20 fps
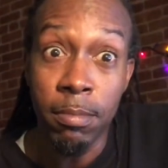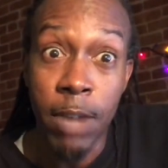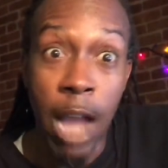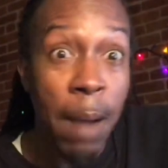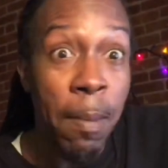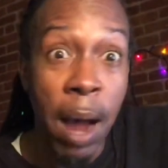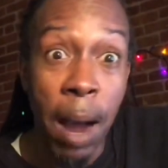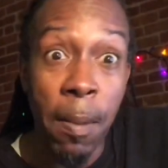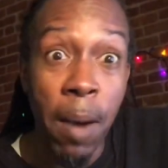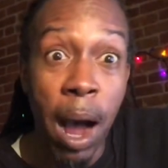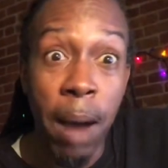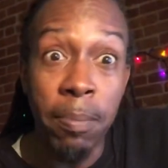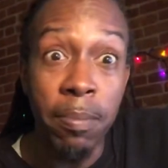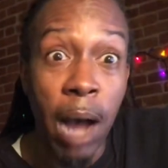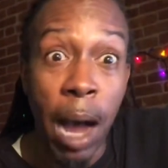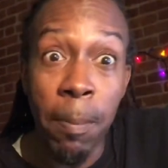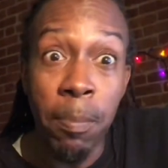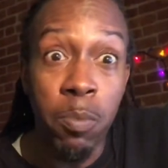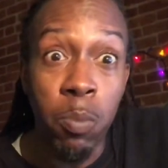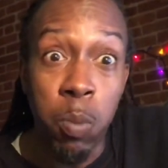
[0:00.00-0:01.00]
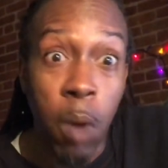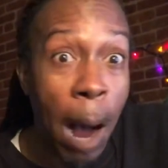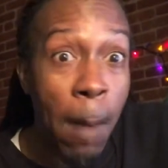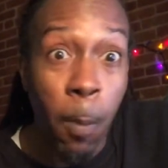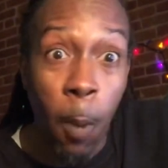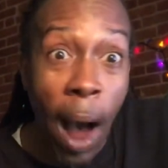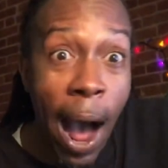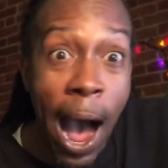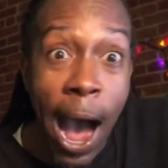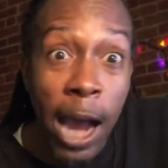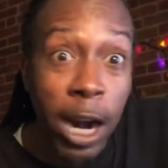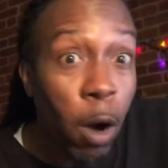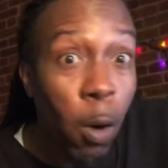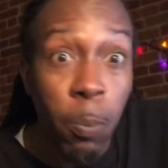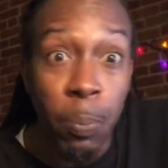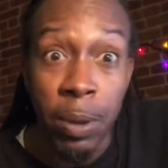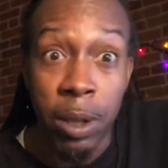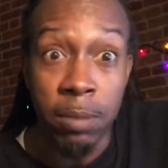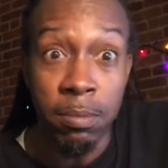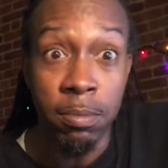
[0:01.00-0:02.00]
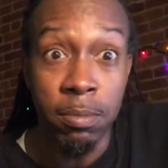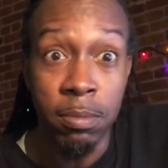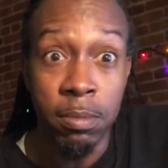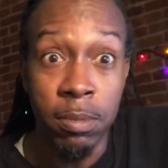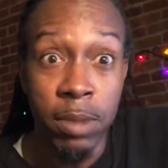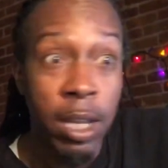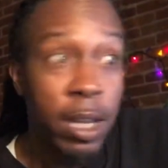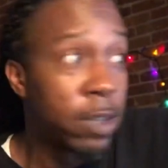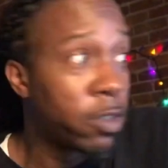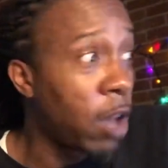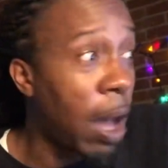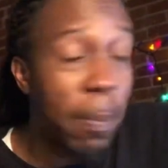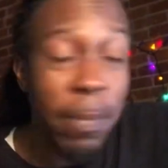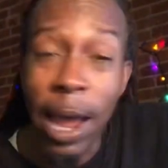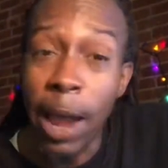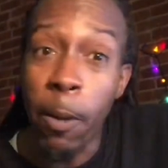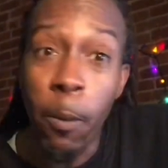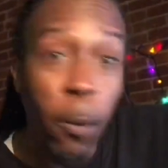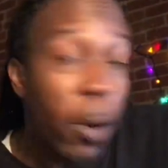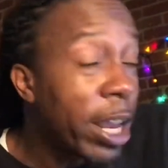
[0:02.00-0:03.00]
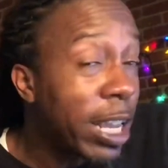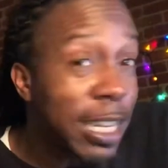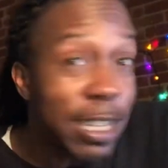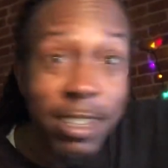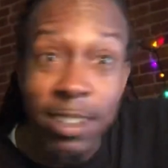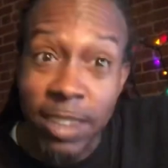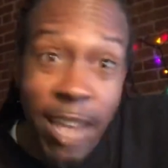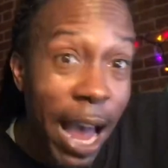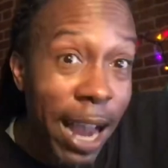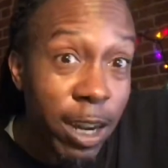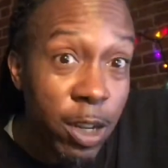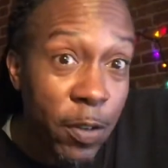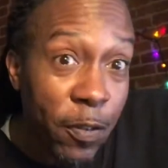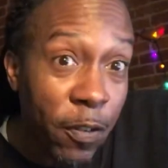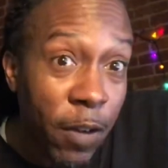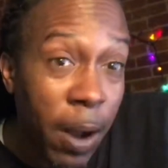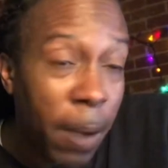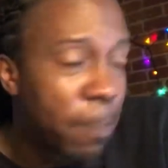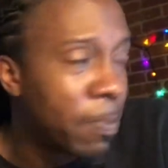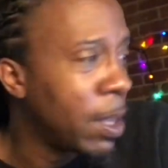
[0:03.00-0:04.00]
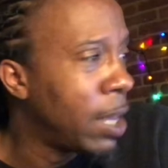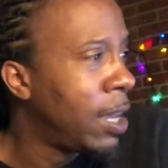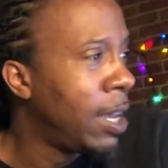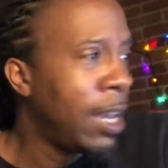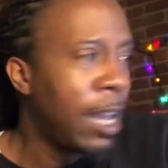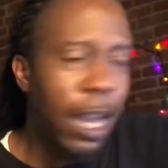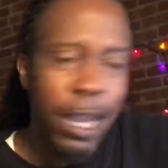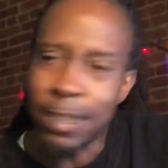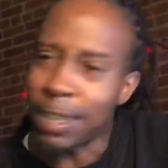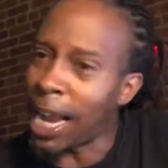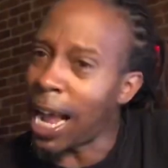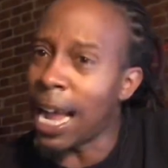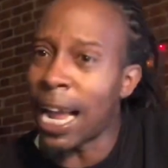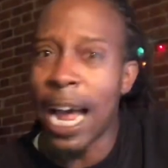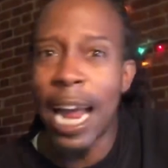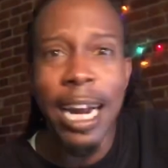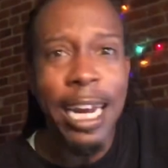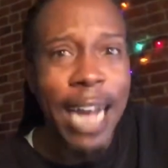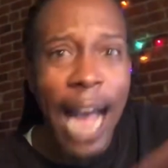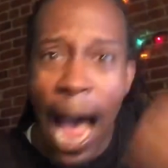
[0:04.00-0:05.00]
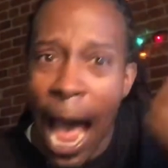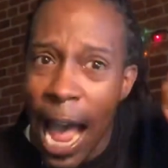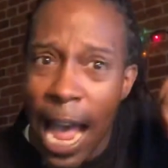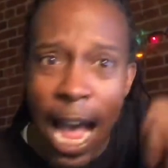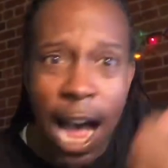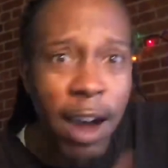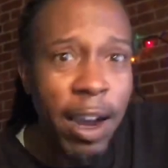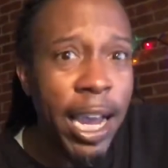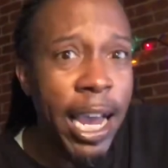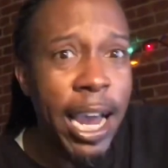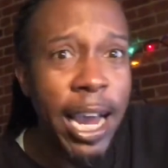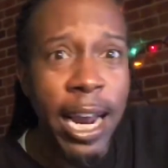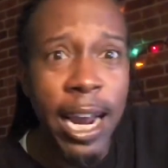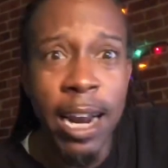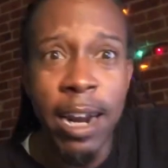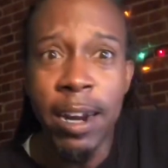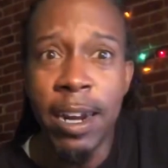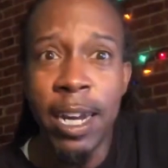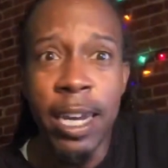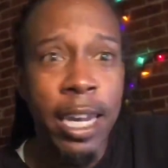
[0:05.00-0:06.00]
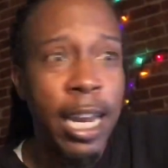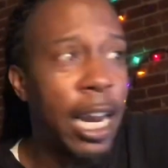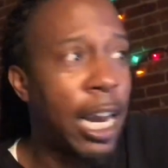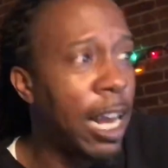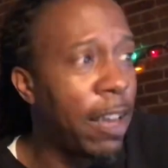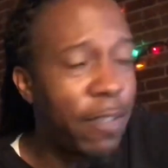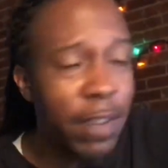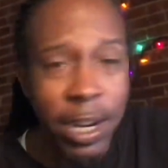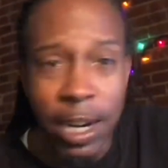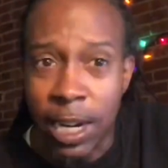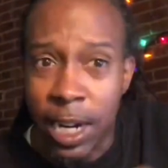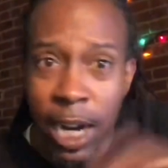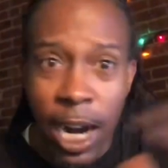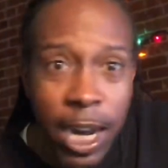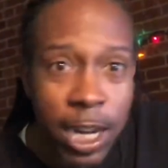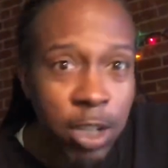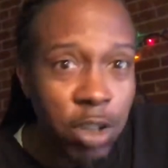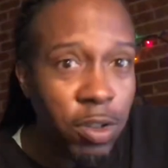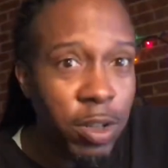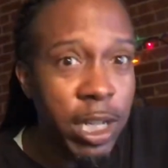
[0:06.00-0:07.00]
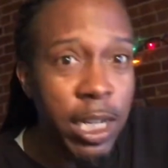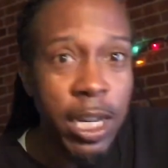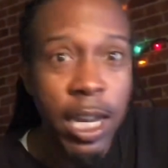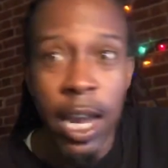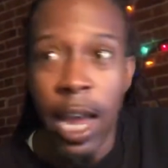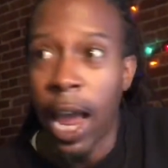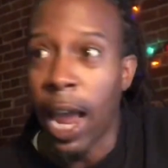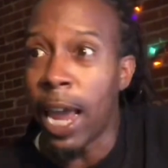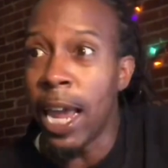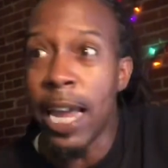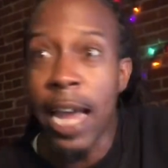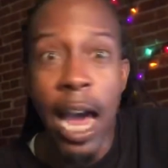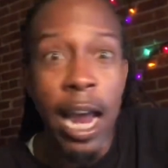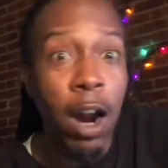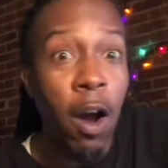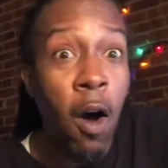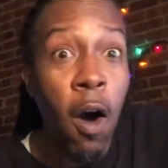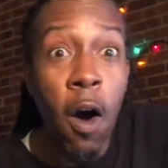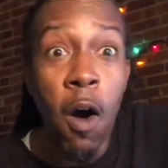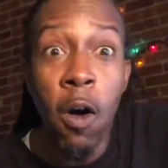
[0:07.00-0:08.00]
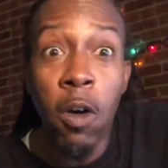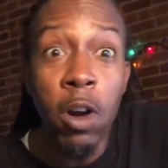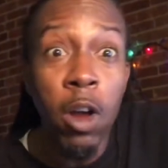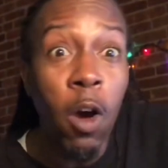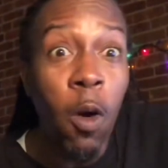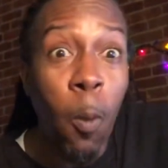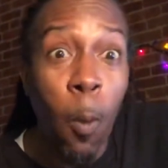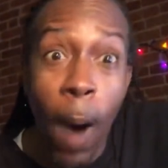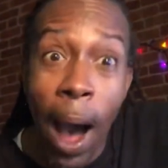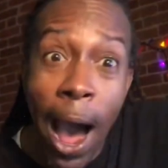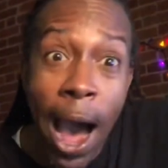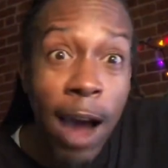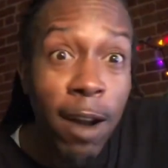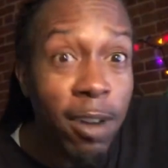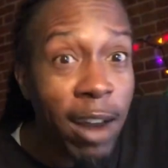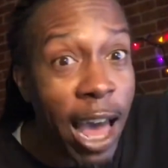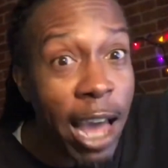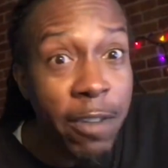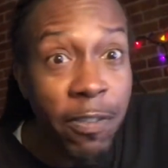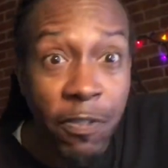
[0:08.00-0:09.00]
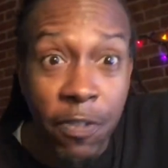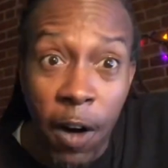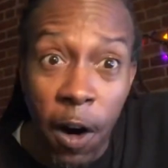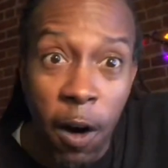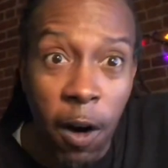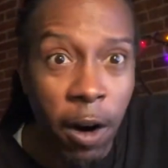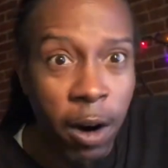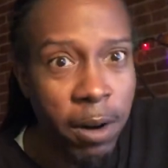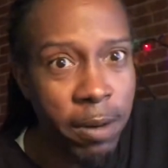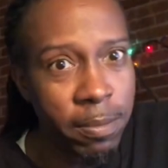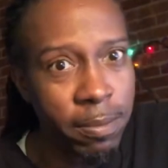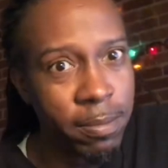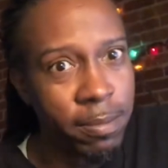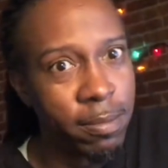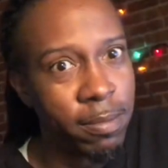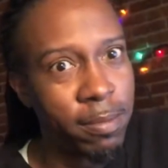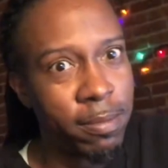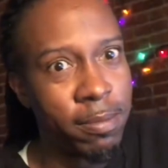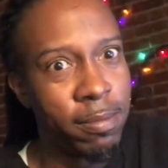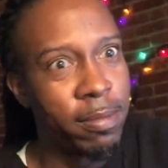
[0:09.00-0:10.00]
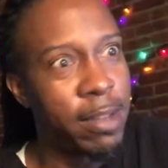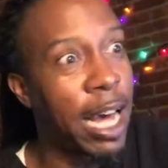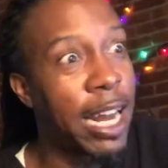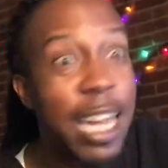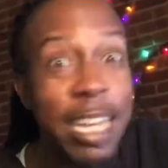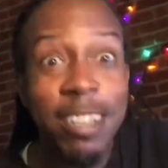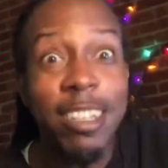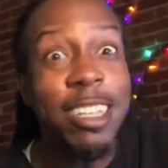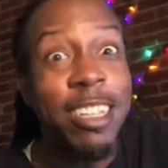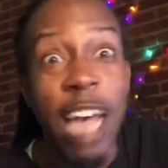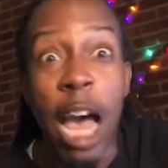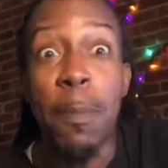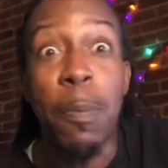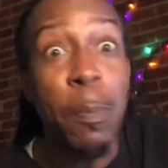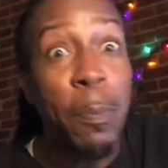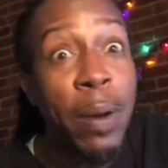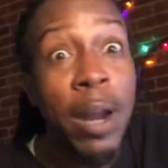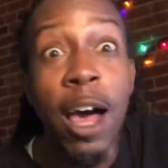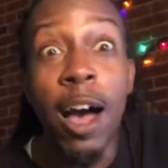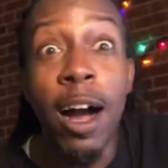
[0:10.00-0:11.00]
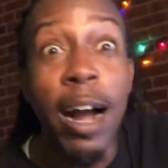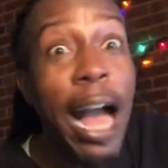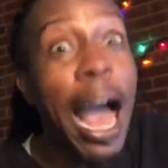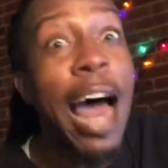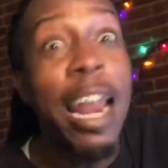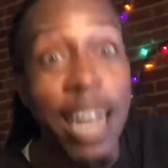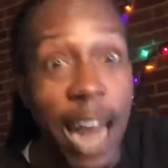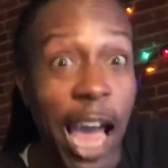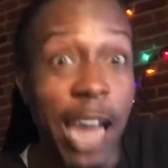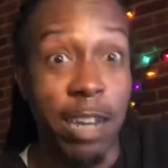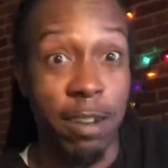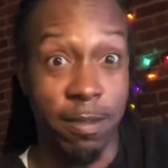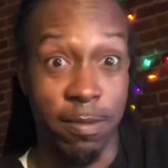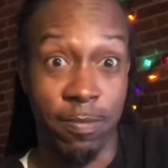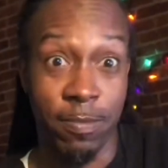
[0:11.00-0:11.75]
I'm wide open. So I'm like, where you get these tigers from? He's like, I got a guy out here. He live in the country, and he got a whole little wildlife farm. Now, this the type of plug I like.